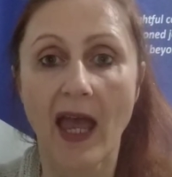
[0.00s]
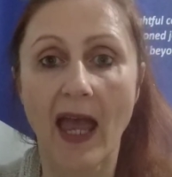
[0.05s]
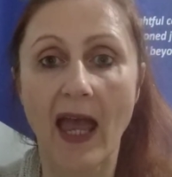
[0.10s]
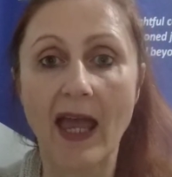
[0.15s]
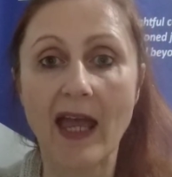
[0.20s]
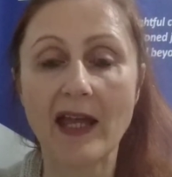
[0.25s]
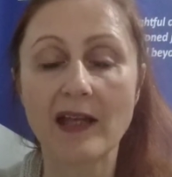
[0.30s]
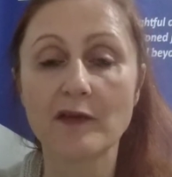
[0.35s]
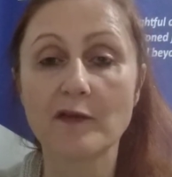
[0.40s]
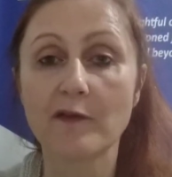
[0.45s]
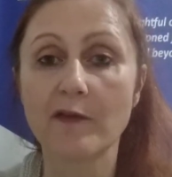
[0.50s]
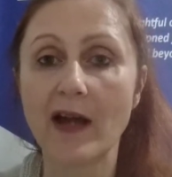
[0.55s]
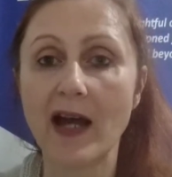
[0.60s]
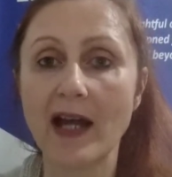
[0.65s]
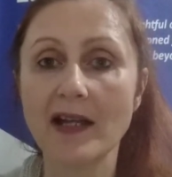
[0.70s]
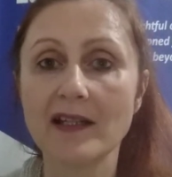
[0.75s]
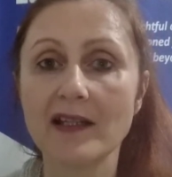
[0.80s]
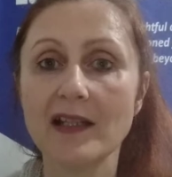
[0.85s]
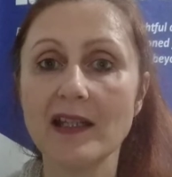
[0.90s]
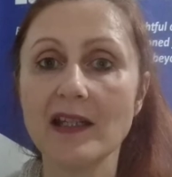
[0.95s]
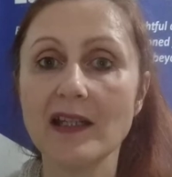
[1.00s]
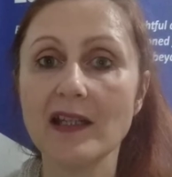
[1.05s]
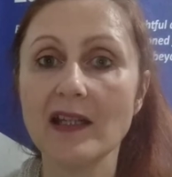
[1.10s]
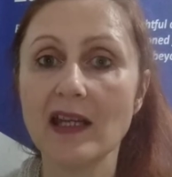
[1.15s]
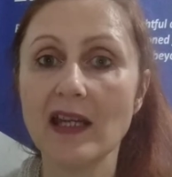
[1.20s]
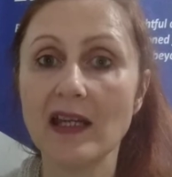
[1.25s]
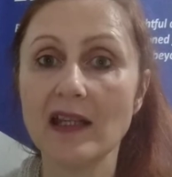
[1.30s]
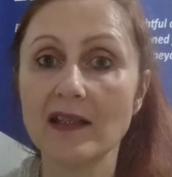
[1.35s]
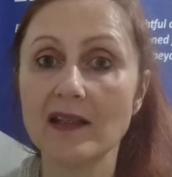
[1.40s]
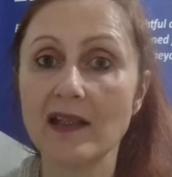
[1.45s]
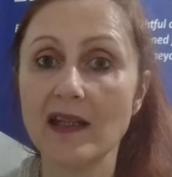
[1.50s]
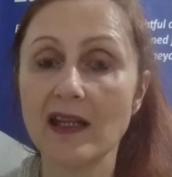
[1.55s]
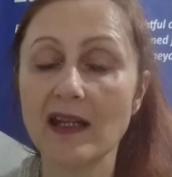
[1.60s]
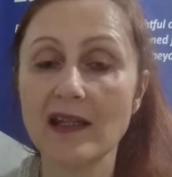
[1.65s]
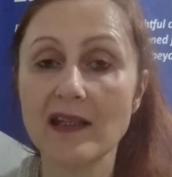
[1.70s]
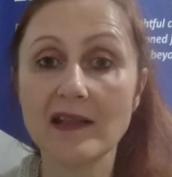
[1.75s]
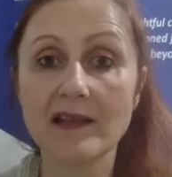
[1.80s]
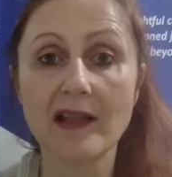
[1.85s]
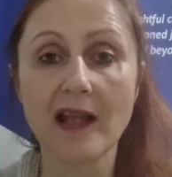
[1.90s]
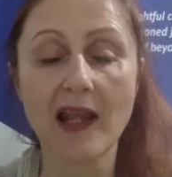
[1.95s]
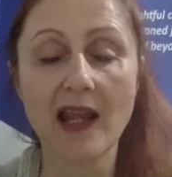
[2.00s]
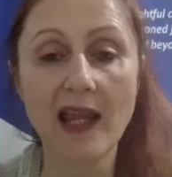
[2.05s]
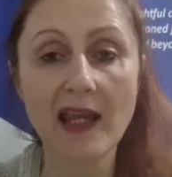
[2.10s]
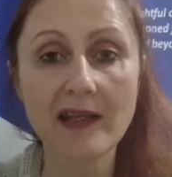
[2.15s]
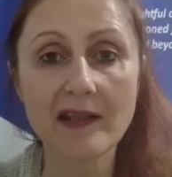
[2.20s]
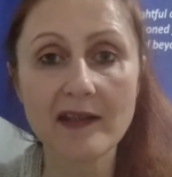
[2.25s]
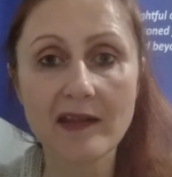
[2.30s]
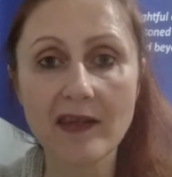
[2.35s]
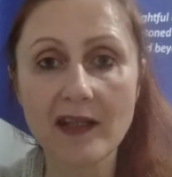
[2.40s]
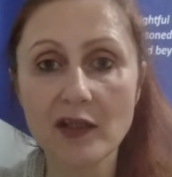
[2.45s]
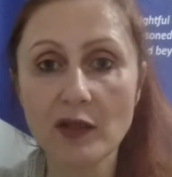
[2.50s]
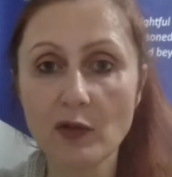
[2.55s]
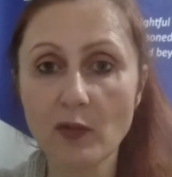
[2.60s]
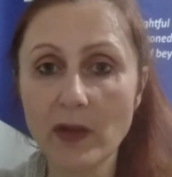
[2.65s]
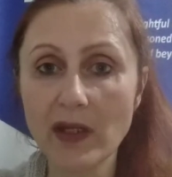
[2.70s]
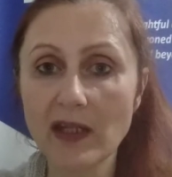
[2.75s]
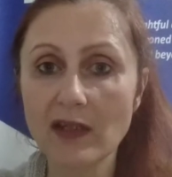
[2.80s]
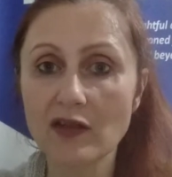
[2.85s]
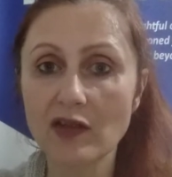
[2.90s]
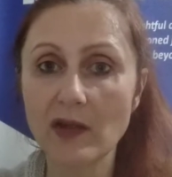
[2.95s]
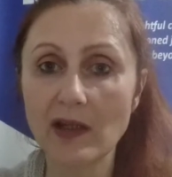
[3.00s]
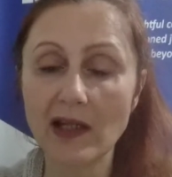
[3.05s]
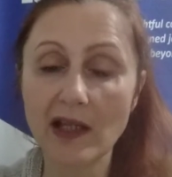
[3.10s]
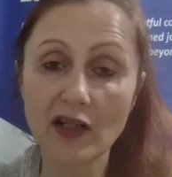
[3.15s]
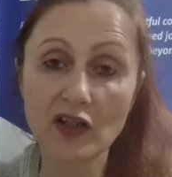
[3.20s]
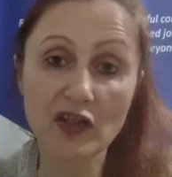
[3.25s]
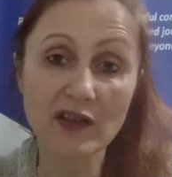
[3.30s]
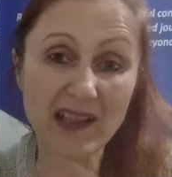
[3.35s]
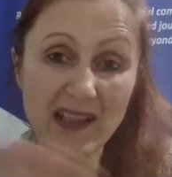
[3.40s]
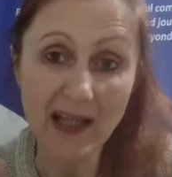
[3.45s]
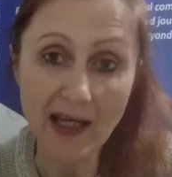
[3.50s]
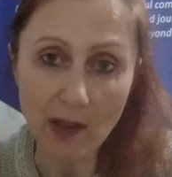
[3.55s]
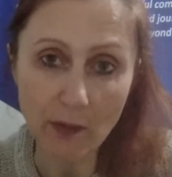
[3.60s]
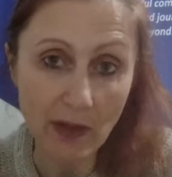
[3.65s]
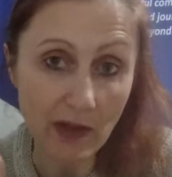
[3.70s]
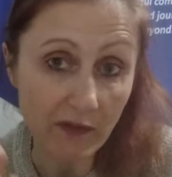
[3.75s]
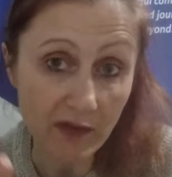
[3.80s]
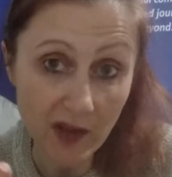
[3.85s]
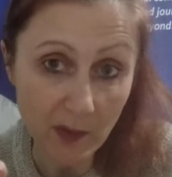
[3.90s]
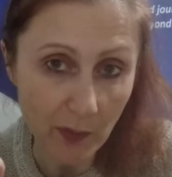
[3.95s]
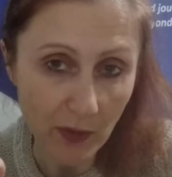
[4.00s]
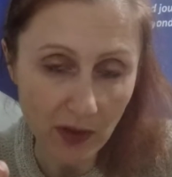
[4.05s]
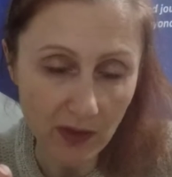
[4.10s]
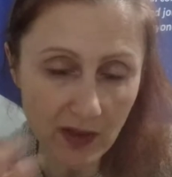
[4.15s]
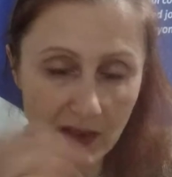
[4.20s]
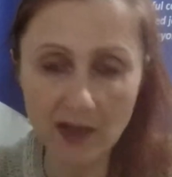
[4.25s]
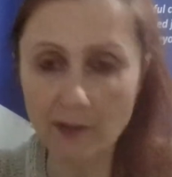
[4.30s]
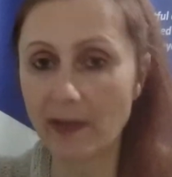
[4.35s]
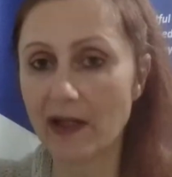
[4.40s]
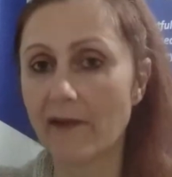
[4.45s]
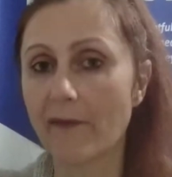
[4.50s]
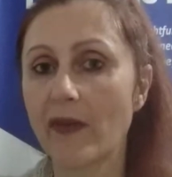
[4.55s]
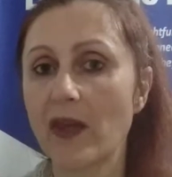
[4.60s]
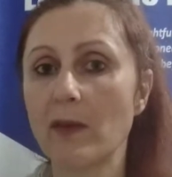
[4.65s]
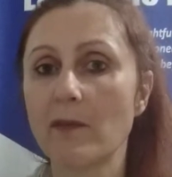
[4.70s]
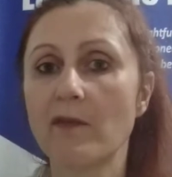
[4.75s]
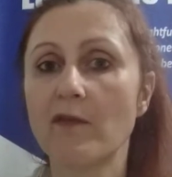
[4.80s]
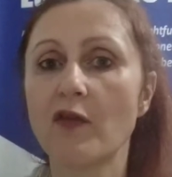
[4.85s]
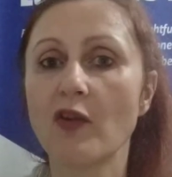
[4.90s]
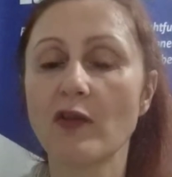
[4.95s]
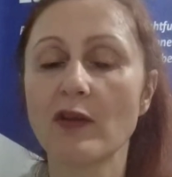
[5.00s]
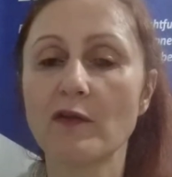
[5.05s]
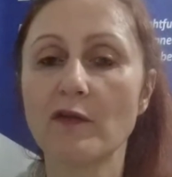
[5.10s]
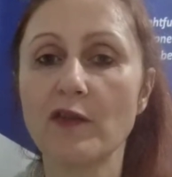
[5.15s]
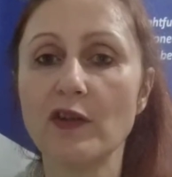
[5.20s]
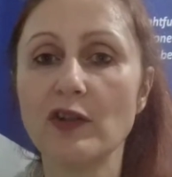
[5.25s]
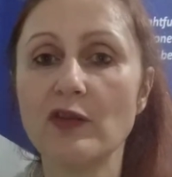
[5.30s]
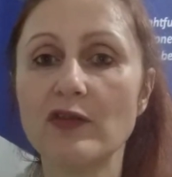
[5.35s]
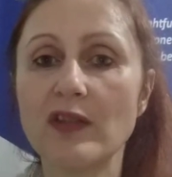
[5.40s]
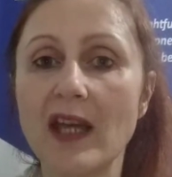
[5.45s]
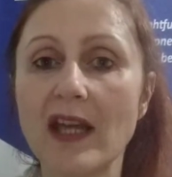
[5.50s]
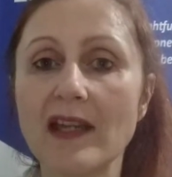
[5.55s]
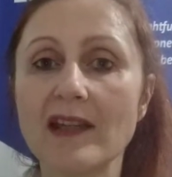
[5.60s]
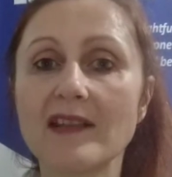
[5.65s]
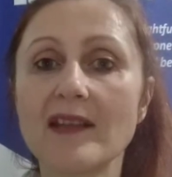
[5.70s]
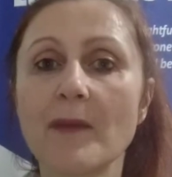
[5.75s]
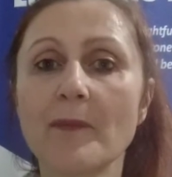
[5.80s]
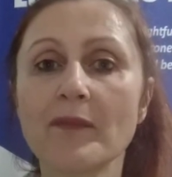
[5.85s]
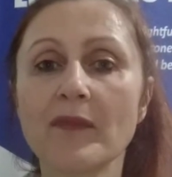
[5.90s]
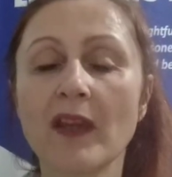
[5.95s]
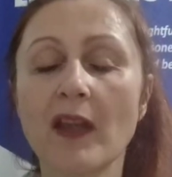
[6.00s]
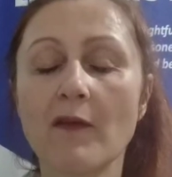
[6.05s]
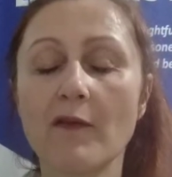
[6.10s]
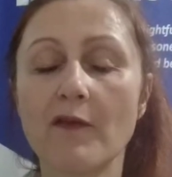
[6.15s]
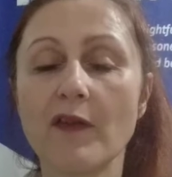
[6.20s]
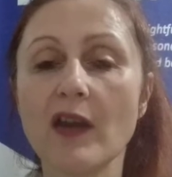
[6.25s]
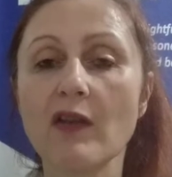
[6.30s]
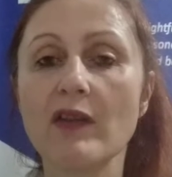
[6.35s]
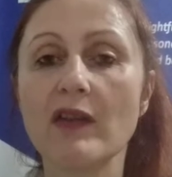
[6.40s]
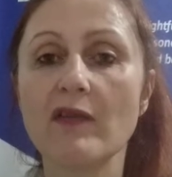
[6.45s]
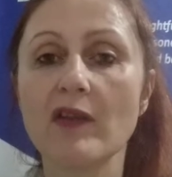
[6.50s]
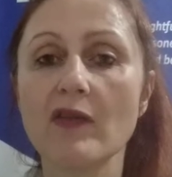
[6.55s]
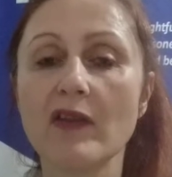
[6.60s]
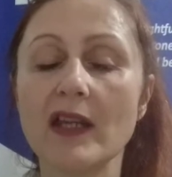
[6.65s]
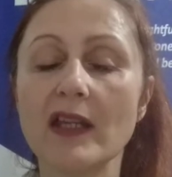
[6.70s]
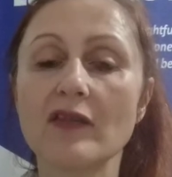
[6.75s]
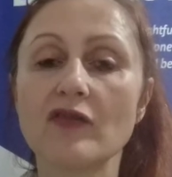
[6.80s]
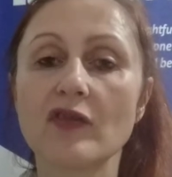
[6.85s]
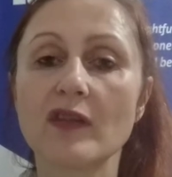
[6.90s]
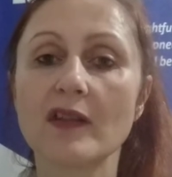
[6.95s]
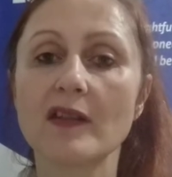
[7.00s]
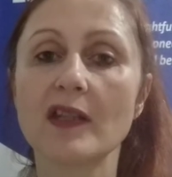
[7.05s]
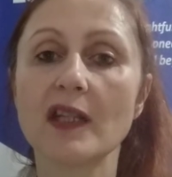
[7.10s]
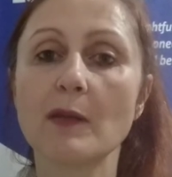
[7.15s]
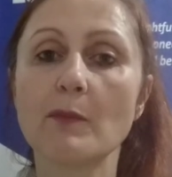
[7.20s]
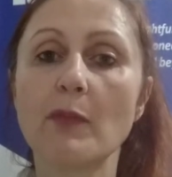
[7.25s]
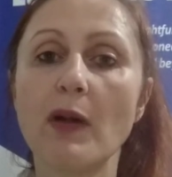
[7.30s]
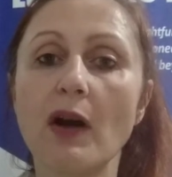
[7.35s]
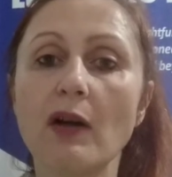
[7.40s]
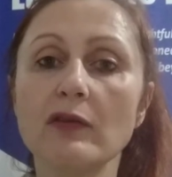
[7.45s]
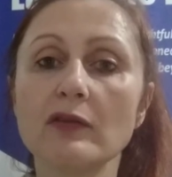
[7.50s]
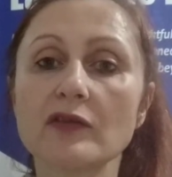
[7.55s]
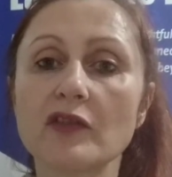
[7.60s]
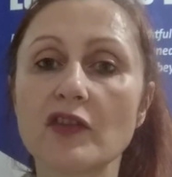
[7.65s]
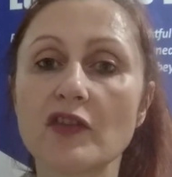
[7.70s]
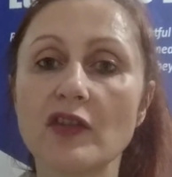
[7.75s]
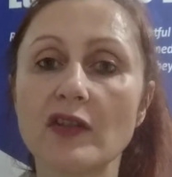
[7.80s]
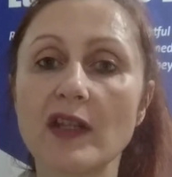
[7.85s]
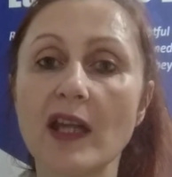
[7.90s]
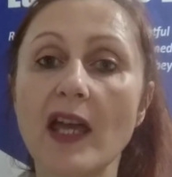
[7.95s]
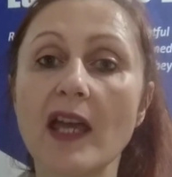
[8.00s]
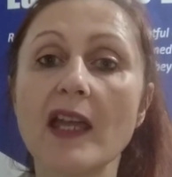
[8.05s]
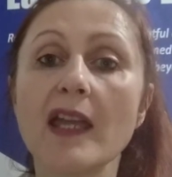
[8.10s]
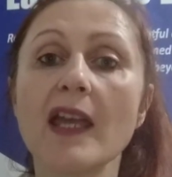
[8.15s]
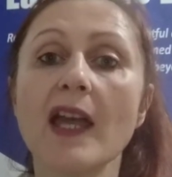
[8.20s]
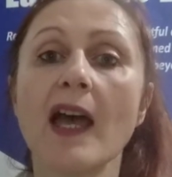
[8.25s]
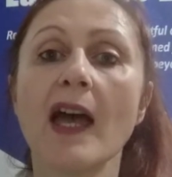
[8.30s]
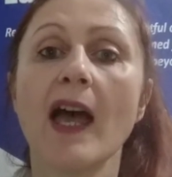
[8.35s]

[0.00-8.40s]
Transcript: And finally, it is less than a week to election, and hey, we haven't spoken about them for a few days. Very, very interesting polls today.